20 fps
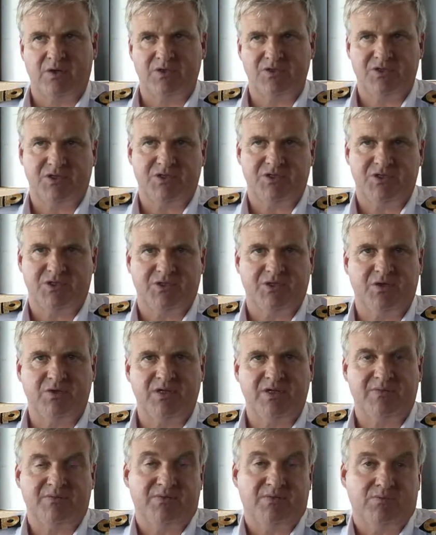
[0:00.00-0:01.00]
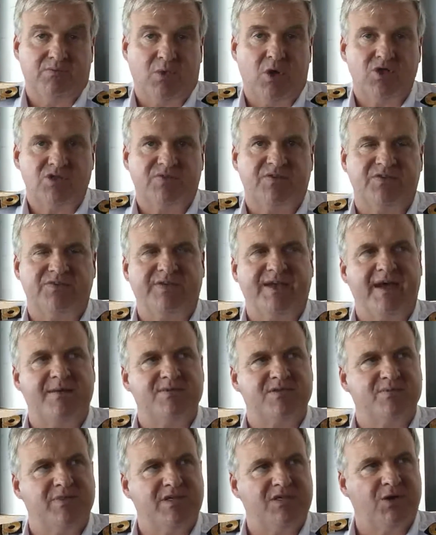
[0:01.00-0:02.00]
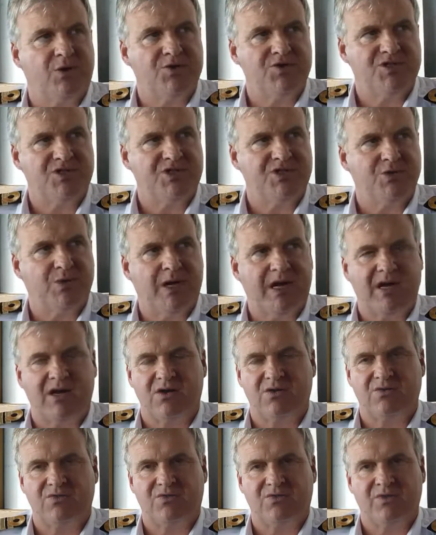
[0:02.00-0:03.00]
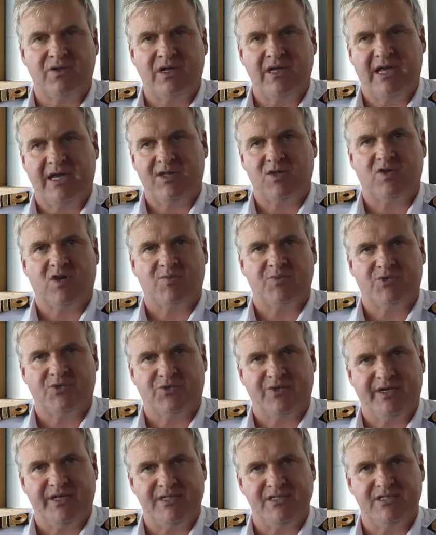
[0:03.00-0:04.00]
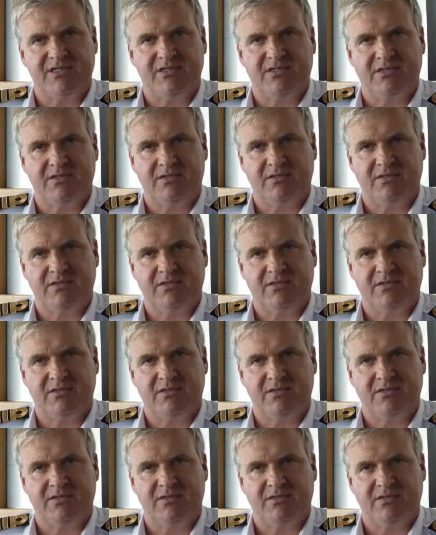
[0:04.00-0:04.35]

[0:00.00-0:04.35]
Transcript: such, you know, and most of the times in mid-ocean you are out of helicopter range.